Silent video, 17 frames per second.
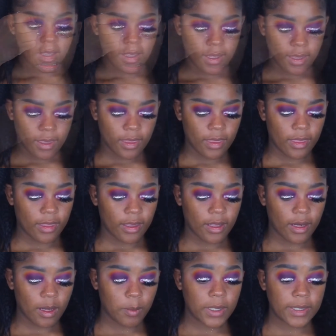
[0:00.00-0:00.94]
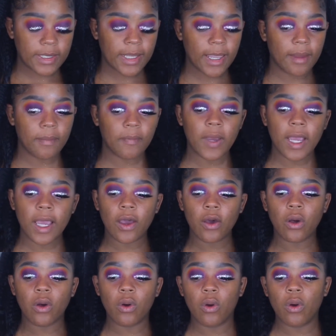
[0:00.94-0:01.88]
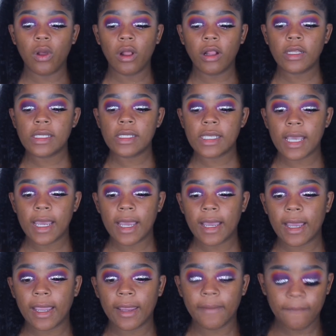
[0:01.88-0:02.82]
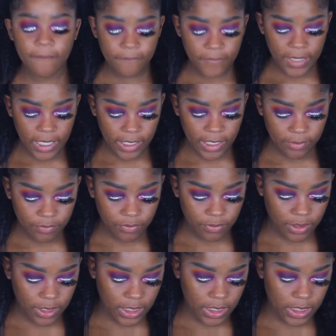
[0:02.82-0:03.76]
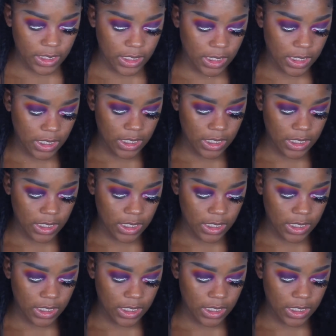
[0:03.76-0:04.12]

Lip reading: And then I'm going to take my all-time favorite